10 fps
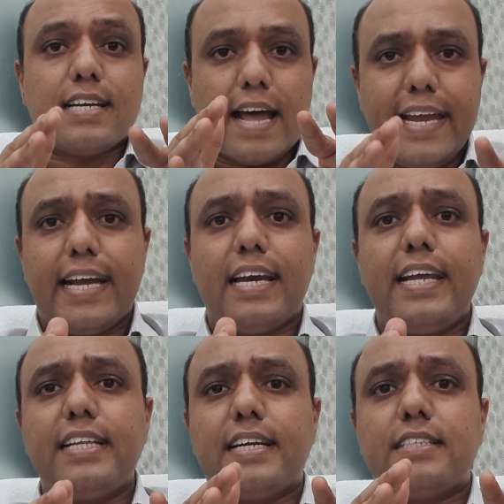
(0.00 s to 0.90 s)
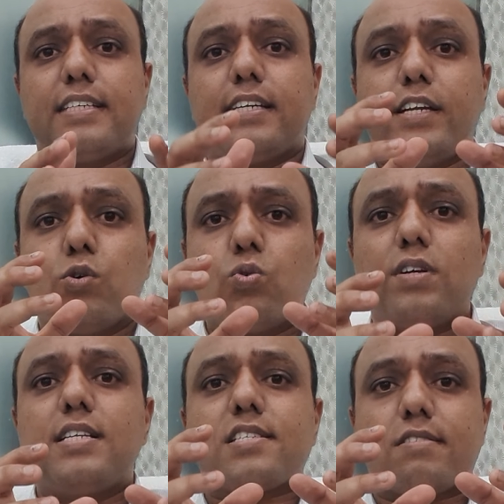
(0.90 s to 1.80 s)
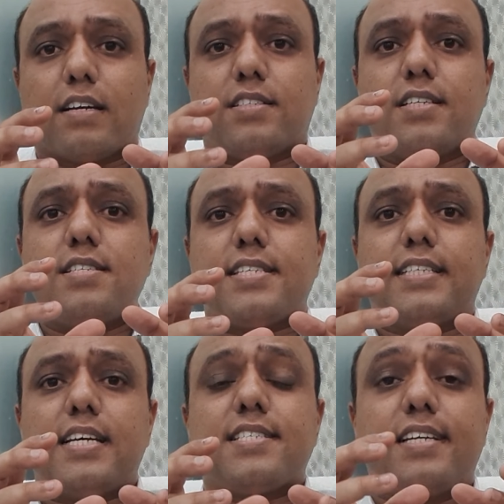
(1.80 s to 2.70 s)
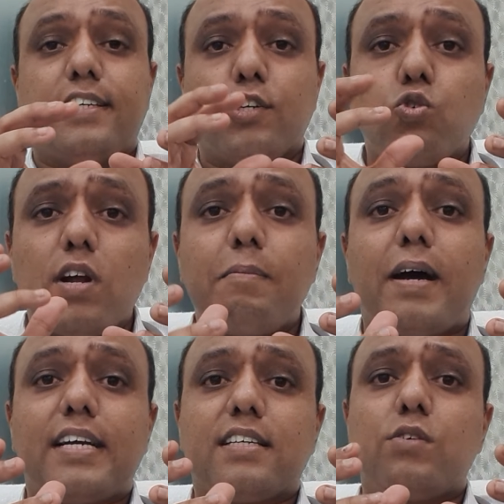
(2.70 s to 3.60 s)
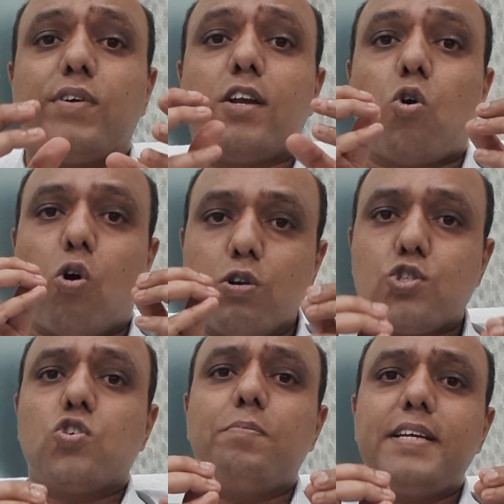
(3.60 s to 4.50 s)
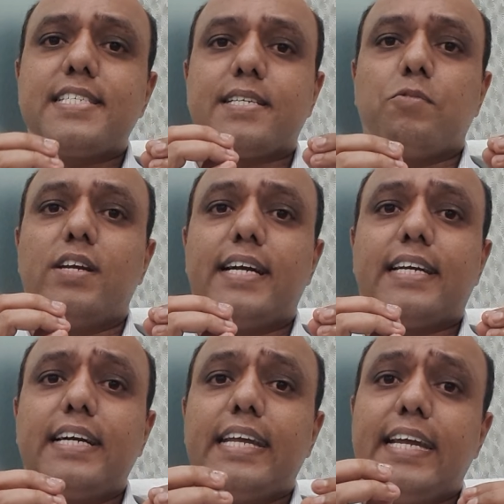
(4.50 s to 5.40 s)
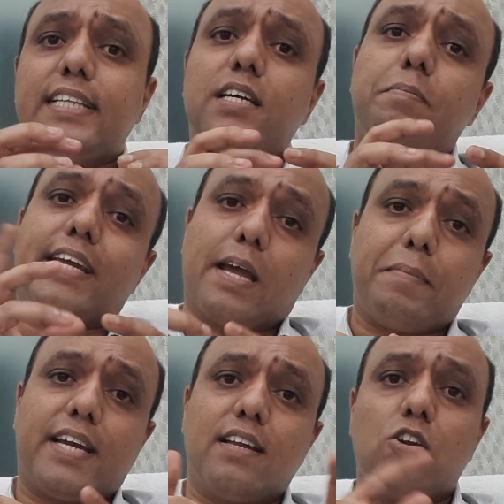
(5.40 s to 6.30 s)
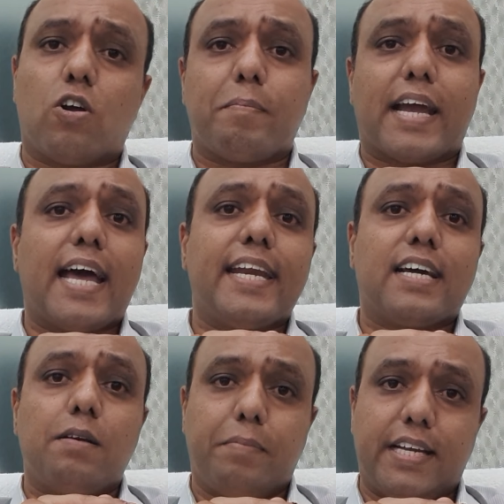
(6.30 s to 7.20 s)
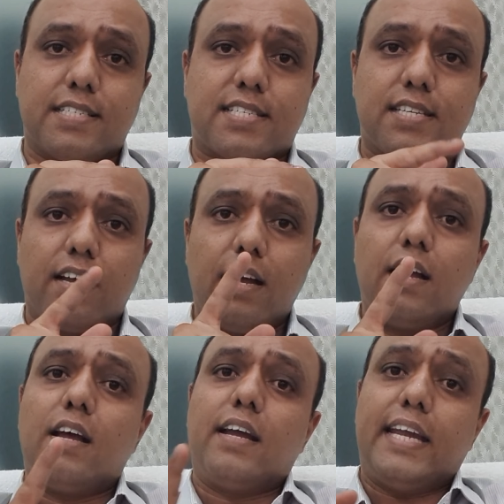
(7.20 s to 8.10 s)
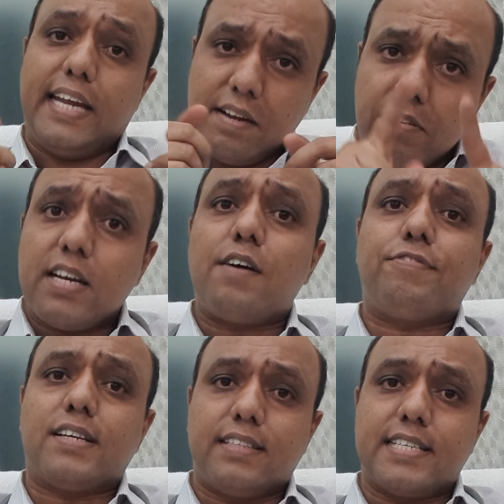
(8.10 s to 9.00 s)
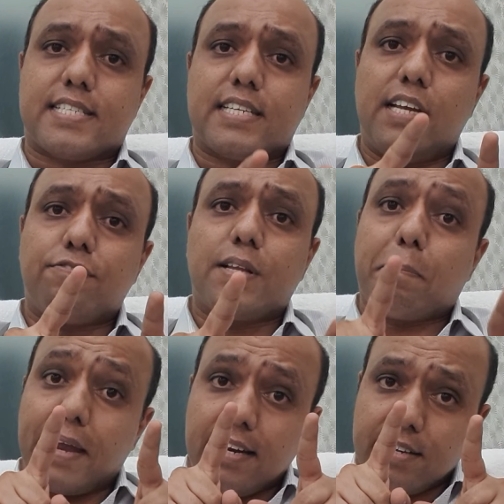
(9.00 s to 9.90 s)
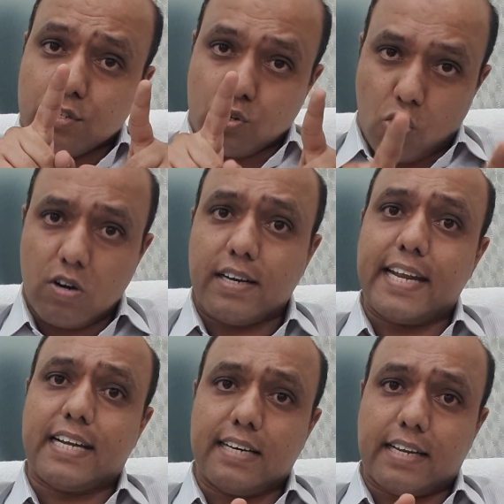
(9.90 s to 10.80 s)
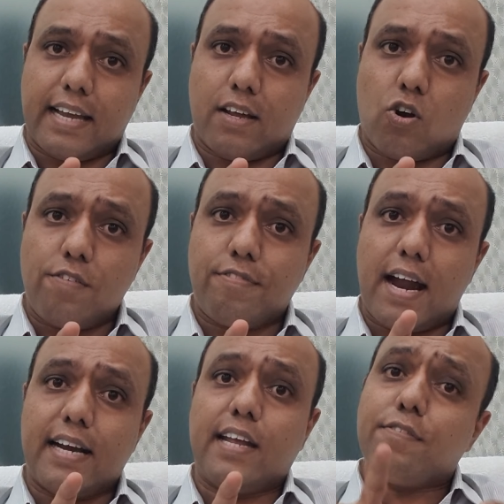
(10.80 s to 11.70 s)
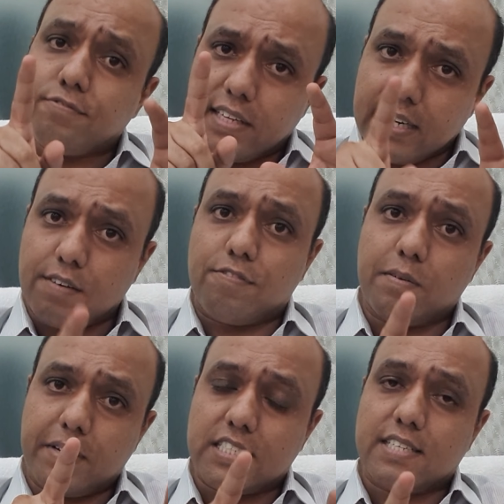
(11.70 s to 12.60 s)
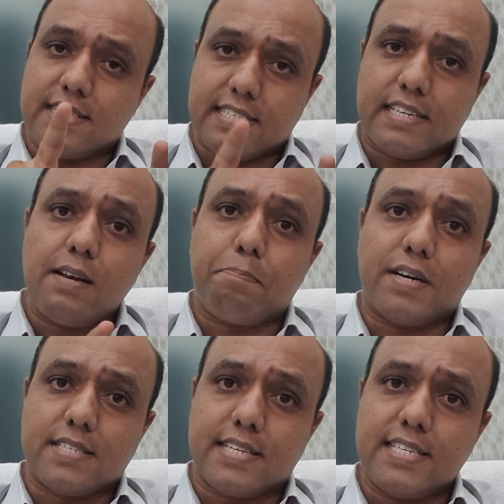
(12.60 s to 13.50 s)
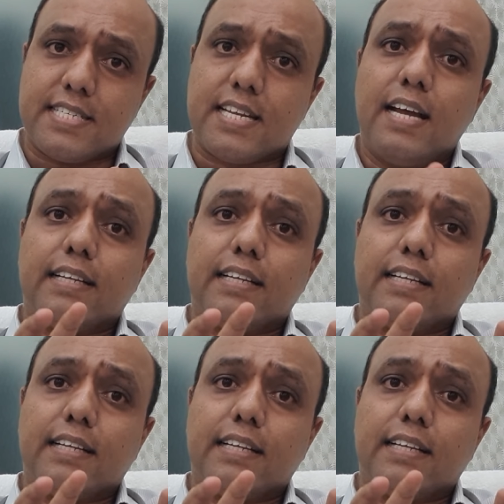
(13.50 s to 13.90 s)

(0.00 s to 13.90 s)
likely that the neural structures such as the dura mater will also be stimulated either by chemical or mechanical means. Even after this, if the pain is not taken care of and if the inflammation still persists,